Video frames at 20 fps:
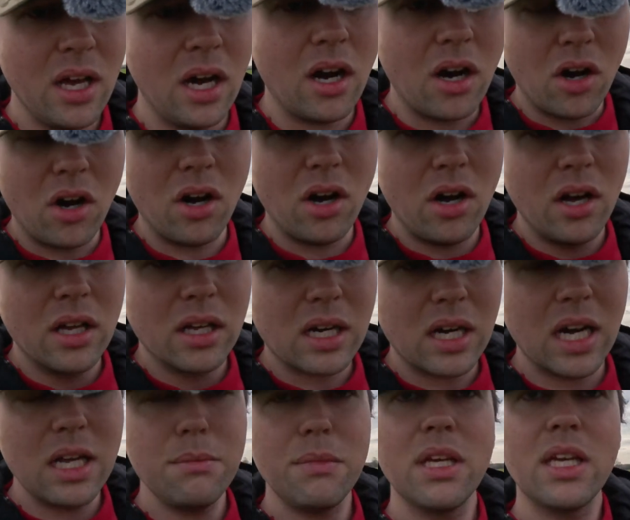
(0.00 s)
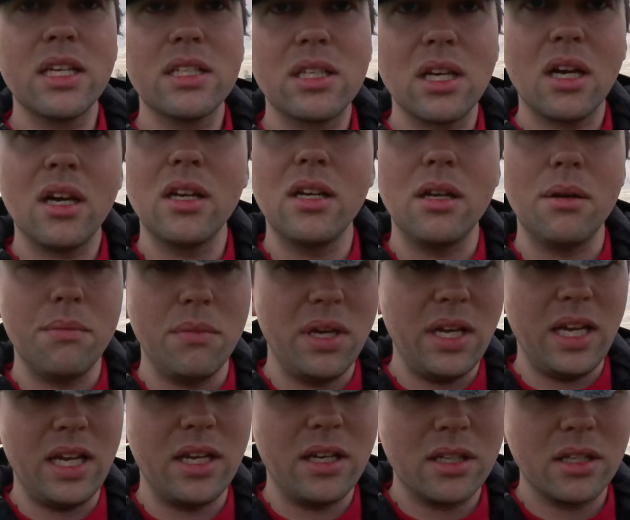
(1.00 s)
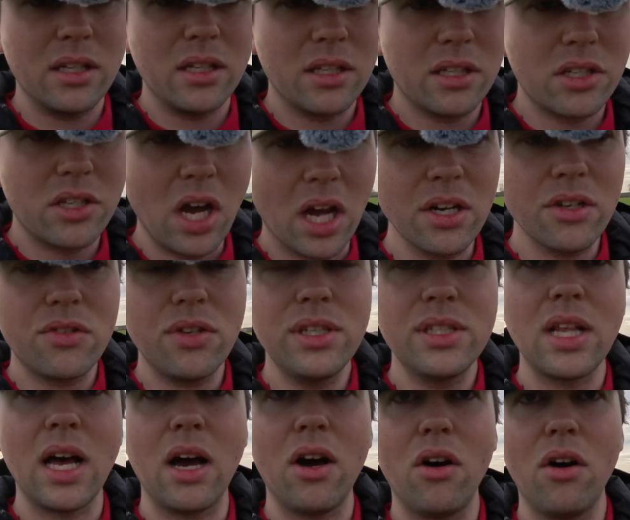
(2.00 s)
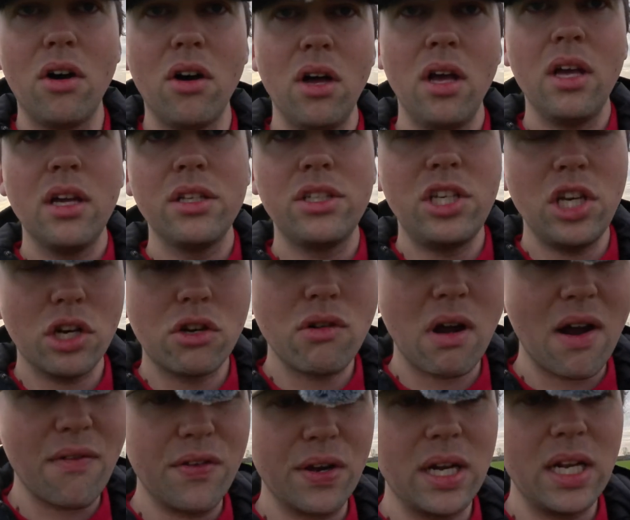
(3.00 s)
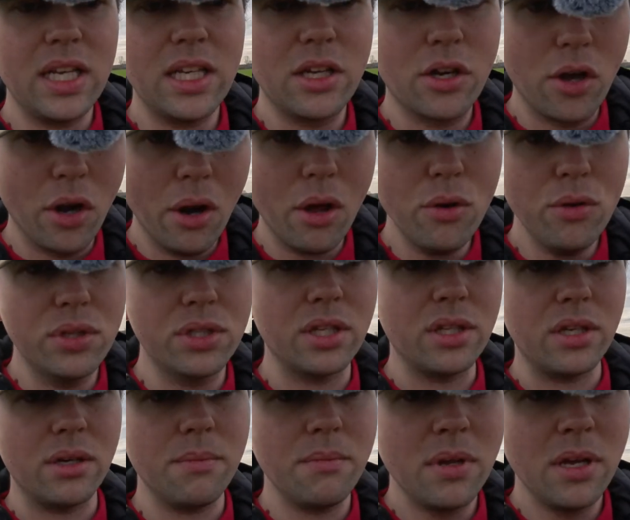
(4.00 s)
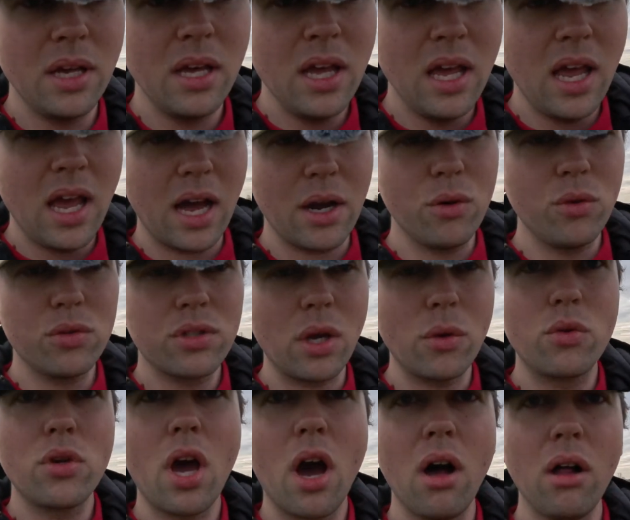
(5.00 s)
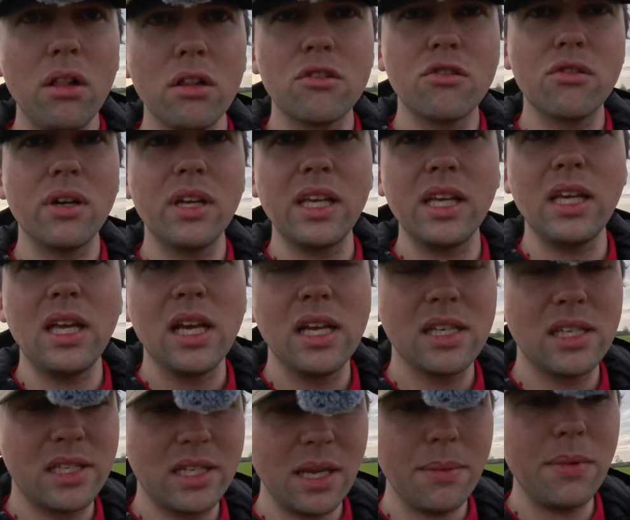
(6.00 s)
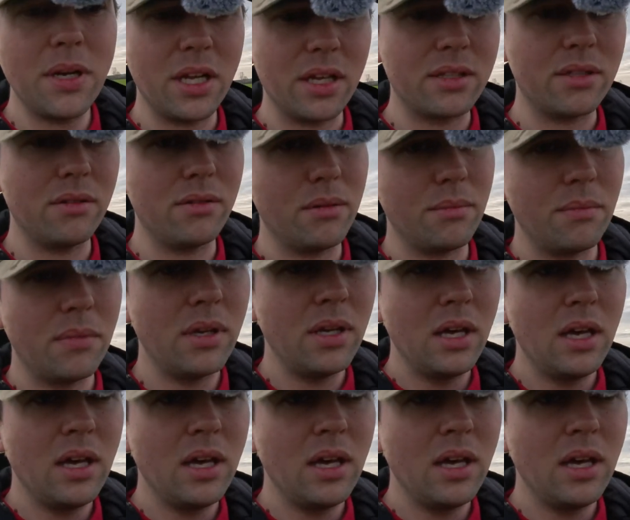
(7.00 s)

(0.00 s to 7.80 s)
are claiming asylum in countries that are geographically close to them and also culturally similar to them.